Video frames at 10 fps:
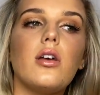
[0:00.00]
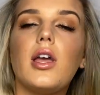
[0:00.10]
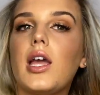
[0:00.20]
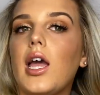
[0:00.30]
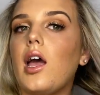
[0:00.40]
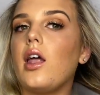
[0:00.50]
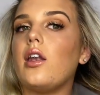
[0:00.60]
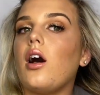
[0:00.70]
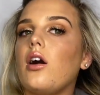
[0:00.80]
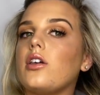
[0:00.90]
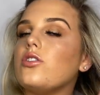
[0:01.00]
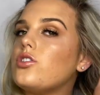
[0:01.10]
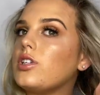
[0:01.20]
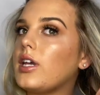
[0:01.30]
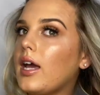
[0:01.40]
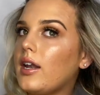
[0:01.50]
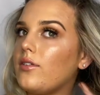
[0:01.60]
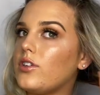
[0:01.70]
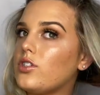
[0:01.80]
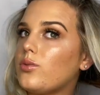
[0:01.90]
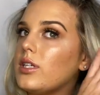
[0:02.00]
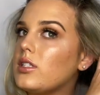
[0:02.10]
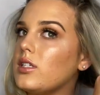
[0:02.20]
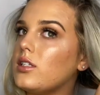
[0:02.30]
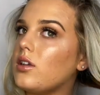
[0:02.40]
And I'll usually kind of twist these